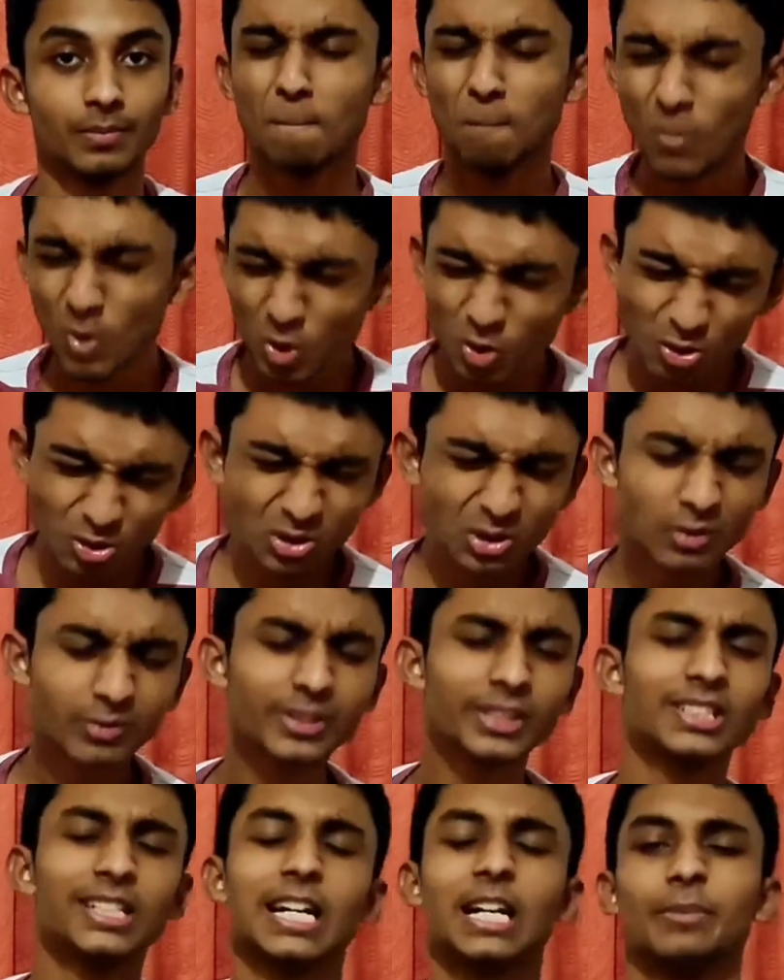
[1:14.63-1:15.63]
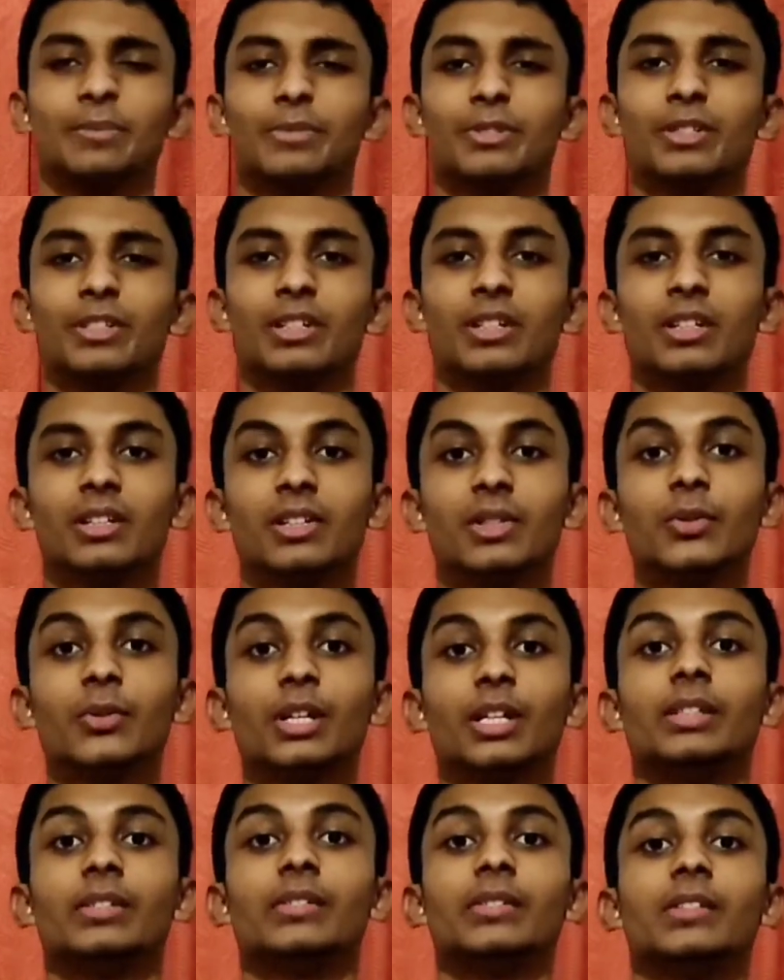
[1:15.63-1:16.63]
Most of the times,
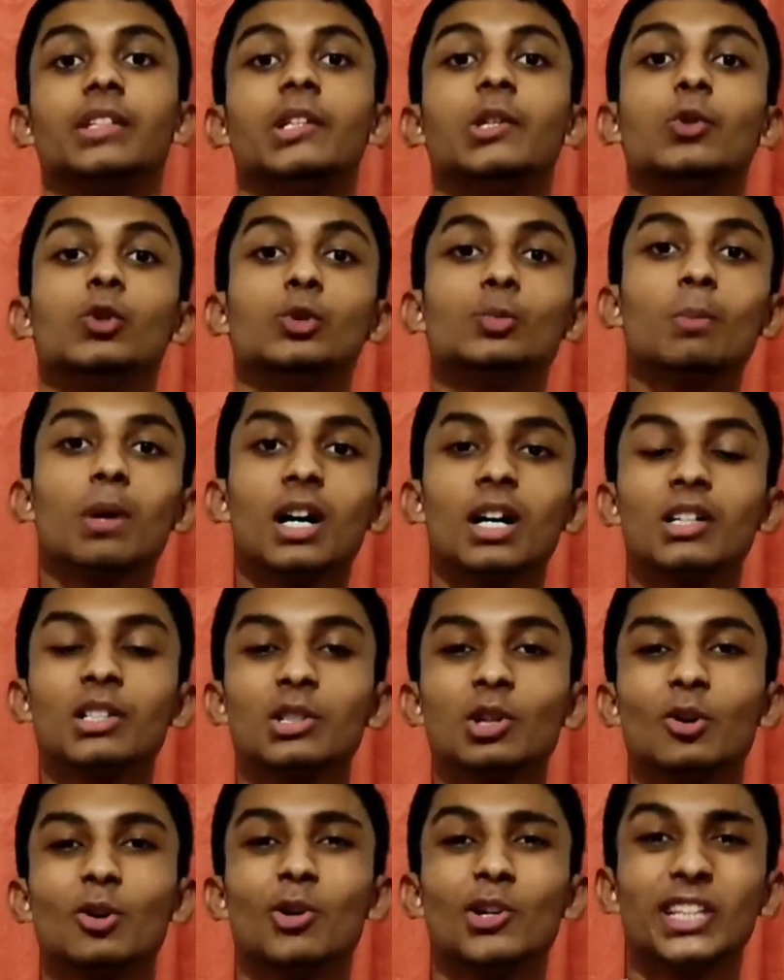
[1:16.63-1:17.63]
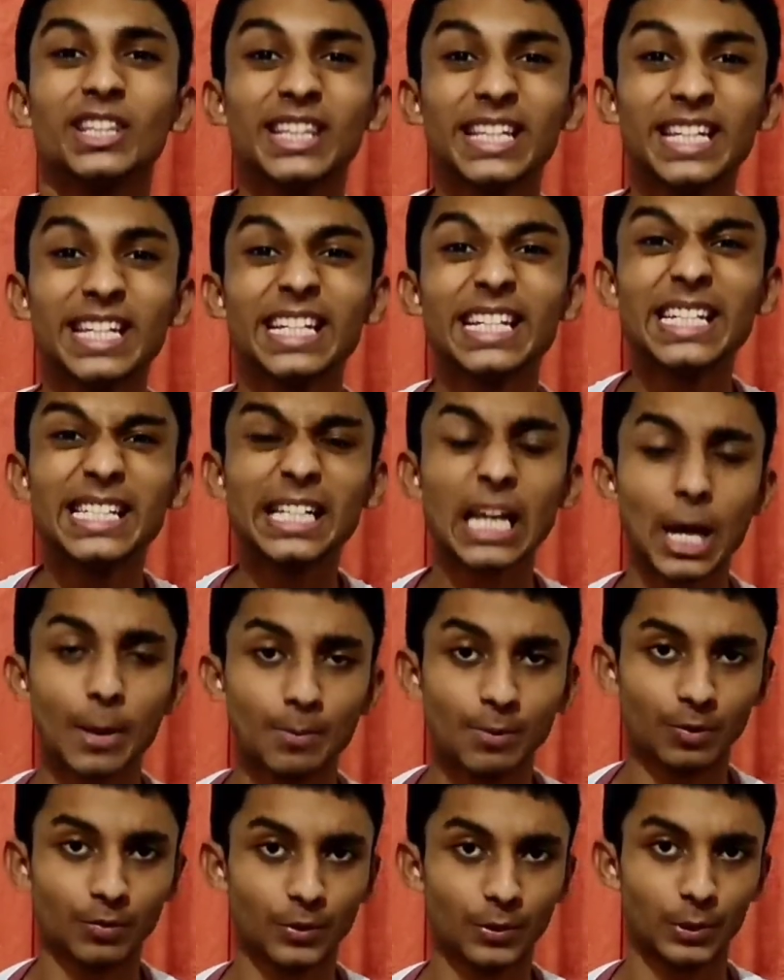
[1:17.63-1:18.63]
students lose marks on these
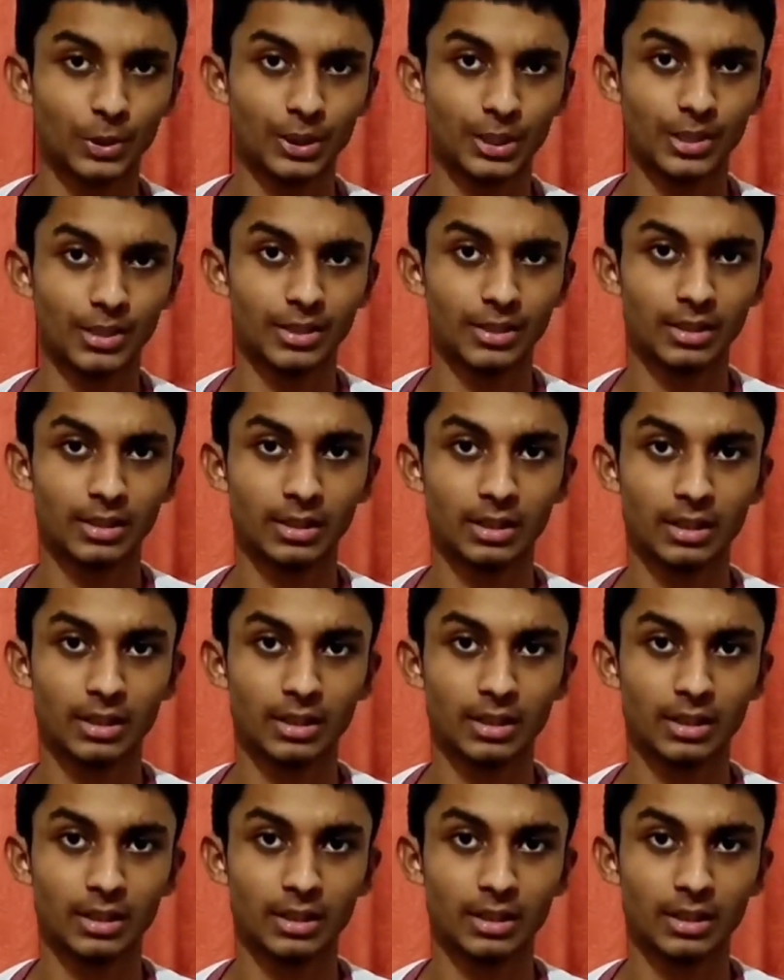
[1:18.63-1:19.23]
types of questions,